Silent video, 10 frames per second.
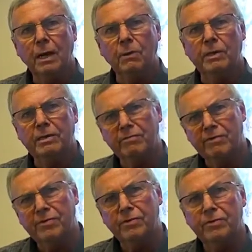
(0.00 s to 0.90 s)
We did
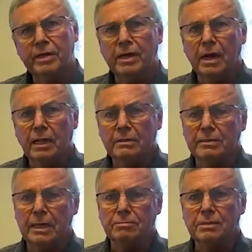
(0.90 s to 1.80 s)
review the
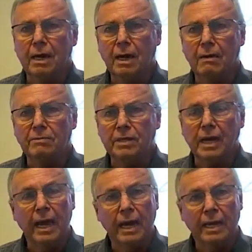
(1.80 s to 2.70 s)
concepts of the
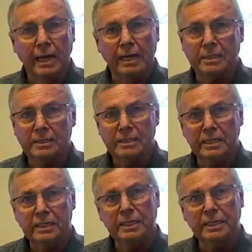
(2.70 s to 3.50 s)
IAC,